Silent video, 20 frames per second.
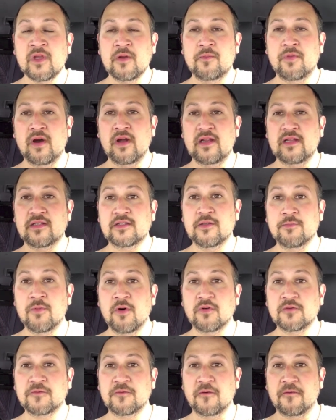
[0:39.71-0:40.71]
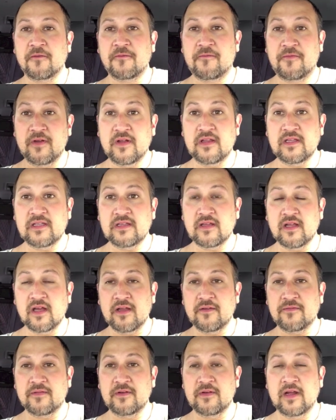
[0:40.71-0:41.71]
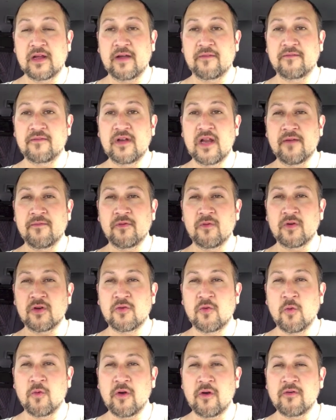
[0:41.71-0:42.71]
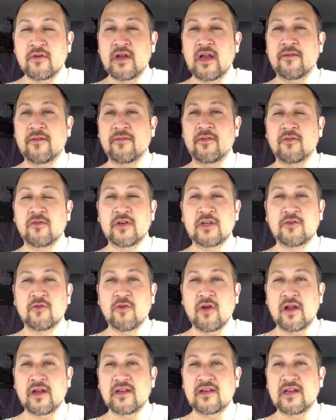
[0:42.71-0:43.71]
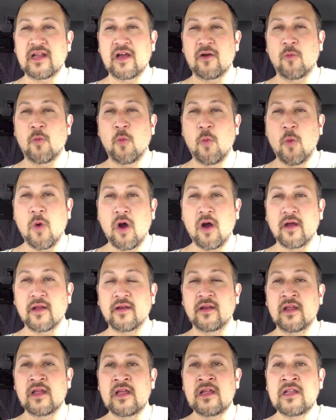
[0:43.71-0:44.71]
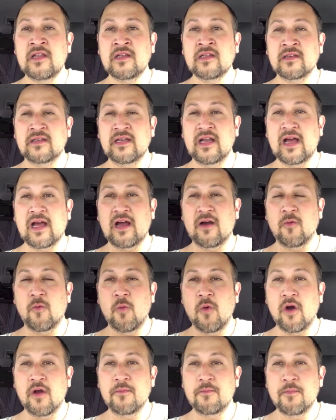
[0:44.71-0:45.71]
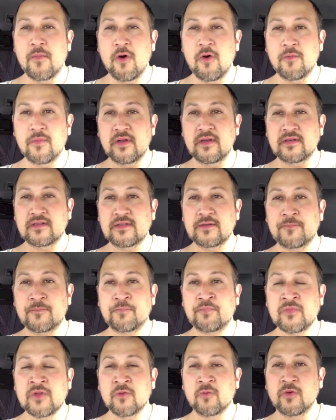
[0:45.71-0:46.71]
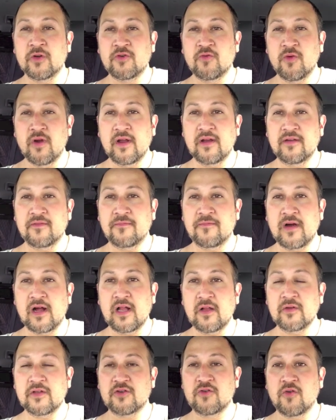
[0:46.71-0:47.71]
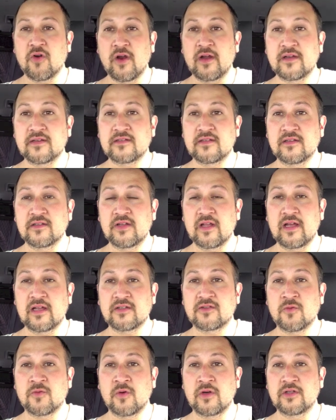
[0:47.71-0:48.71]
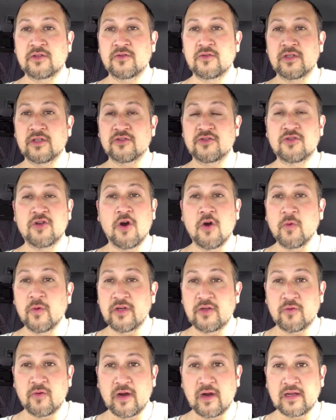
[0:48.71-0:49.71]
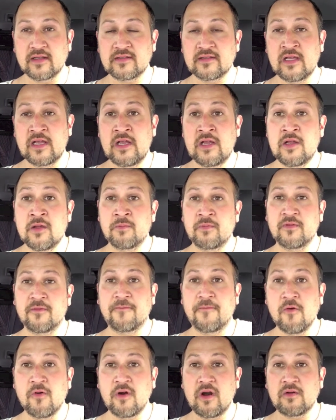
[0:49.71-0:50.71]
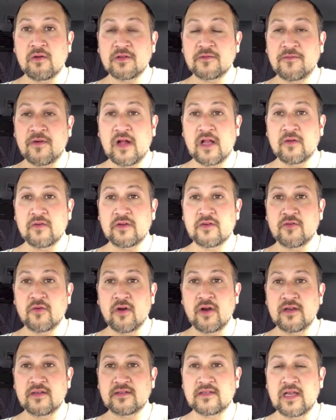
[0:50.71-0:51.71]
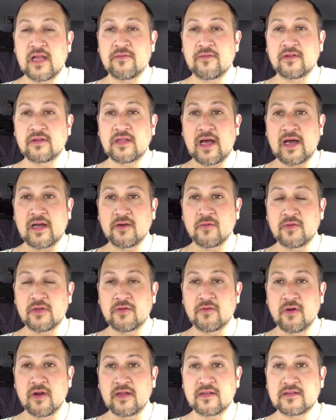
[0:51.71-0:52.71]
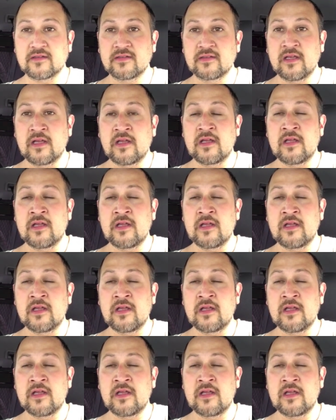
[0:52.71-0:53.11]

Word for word: but it's the most fulfilling life. And I've never regret, never regretted not one, not one moment regretted following Christ in the last 22 years. No regrets. Before I was following Christ, I have a lot of regrets.